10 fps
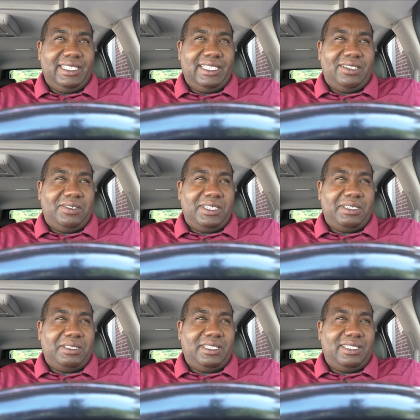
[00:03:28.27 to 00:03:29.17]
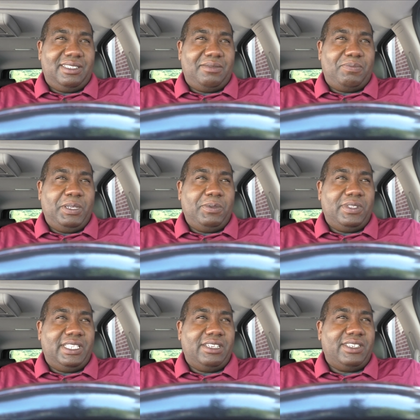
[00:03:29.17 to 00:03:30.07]
Uh,
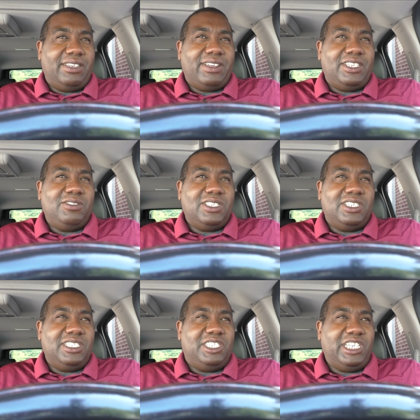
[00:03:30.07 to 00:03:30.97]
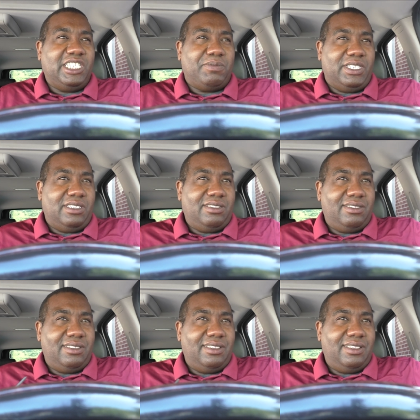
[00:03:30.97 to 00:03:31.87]
people, they're not using good judgment.
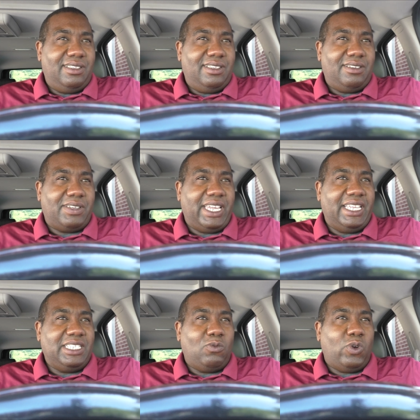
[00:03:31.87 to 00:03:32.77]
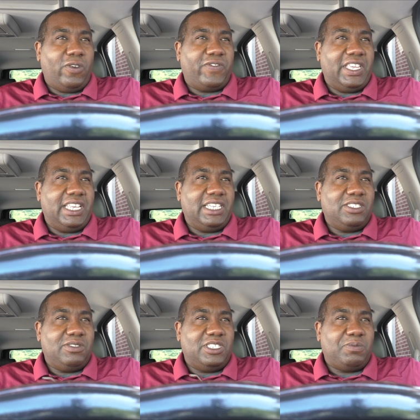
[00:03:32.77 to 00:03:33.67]
Okay, is it worth getting
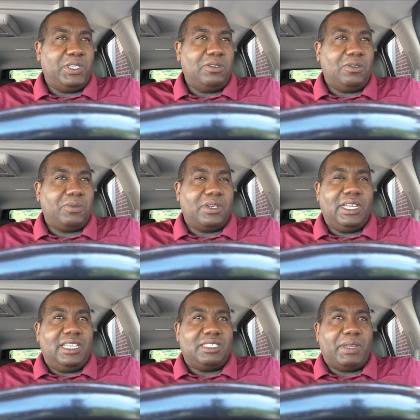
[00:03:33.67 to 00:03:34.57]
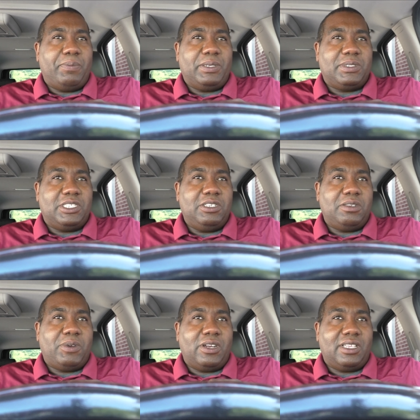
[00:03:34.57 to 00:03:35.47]
into a dispute over somebody bumps into you in
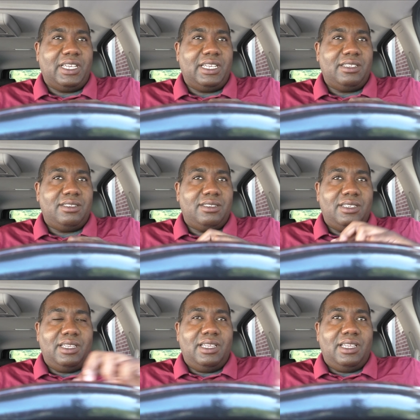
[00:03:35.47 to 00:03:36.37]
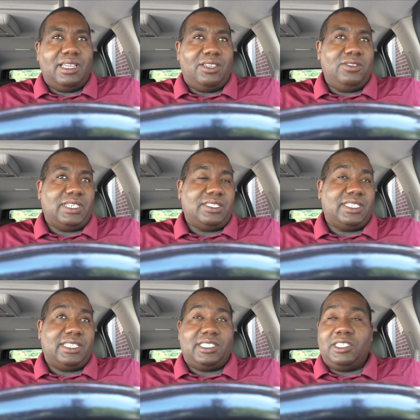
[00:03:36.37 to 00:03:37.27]
the parking lot? Usually I
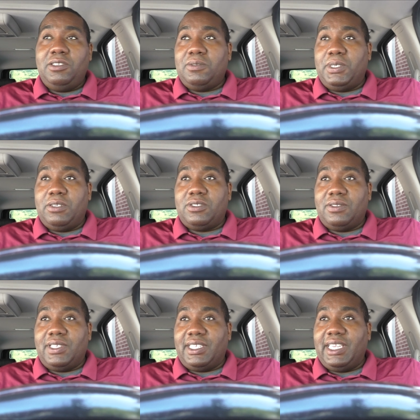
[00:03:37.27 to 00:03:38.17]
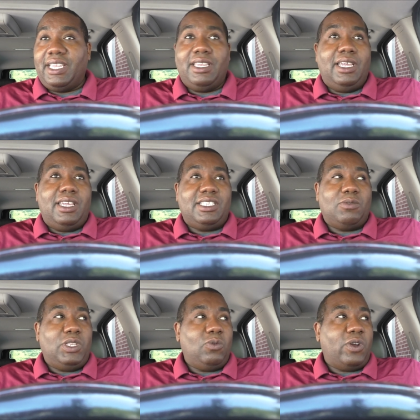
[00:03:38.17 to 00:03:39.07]
say excuse me or something like that. Is
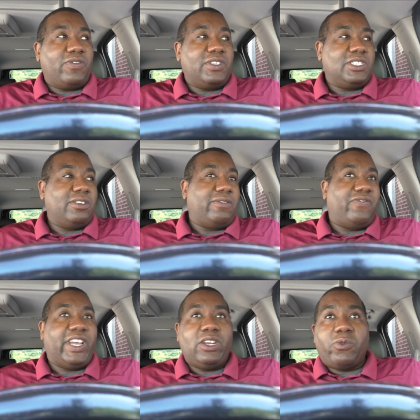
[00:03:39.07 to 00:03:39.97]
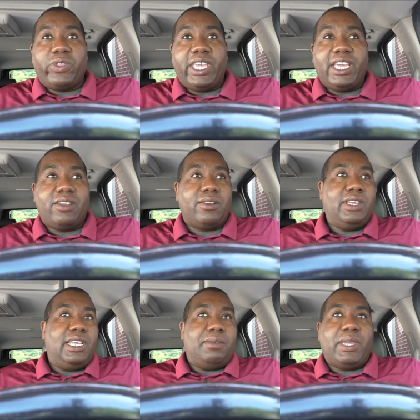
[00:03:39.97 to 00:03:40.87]
it really worth starting to fight over that or
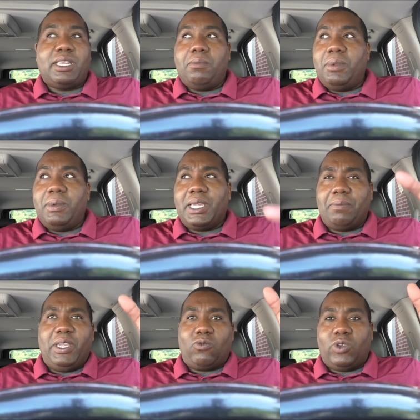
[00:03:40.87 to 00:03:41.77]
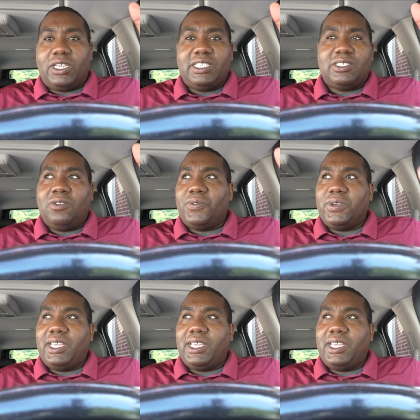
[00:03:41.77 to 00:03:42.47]
making a make a big ruckus over